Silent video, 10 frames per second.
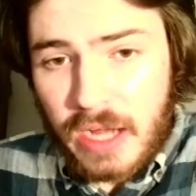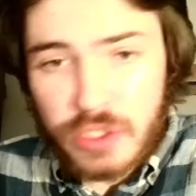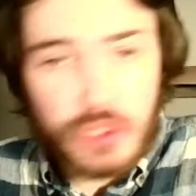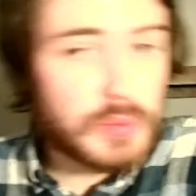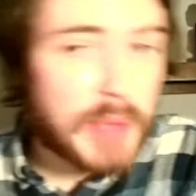
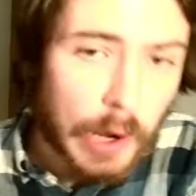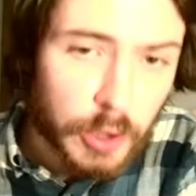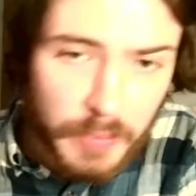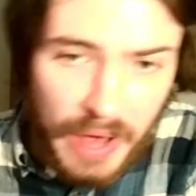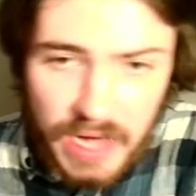Two
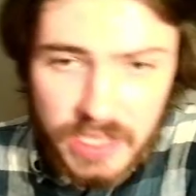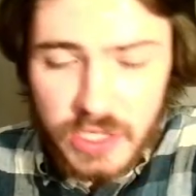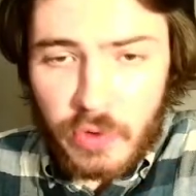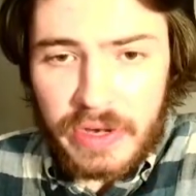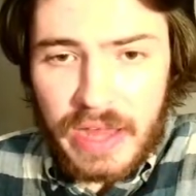power backs
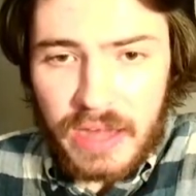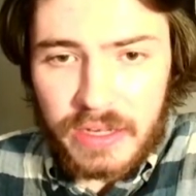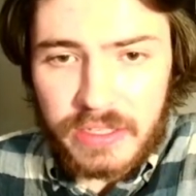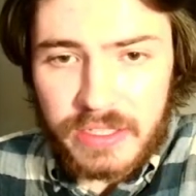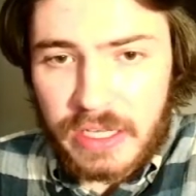going at
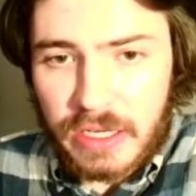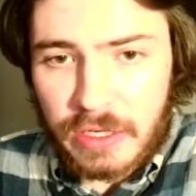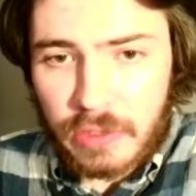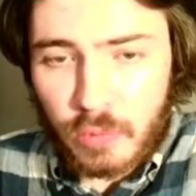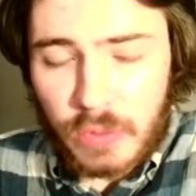it
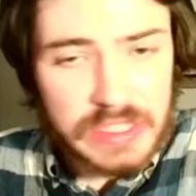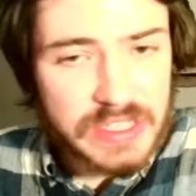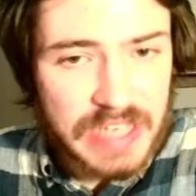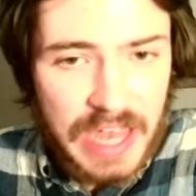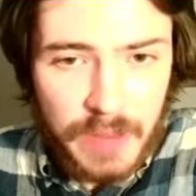in Willie
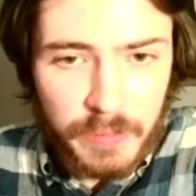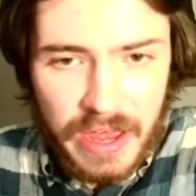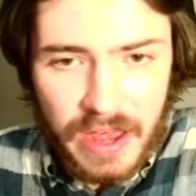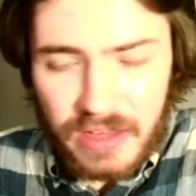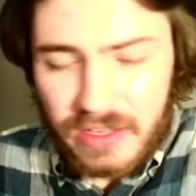
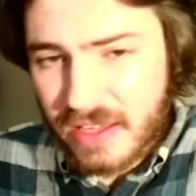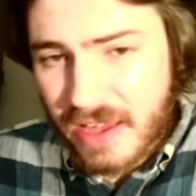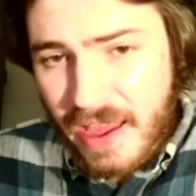Stanback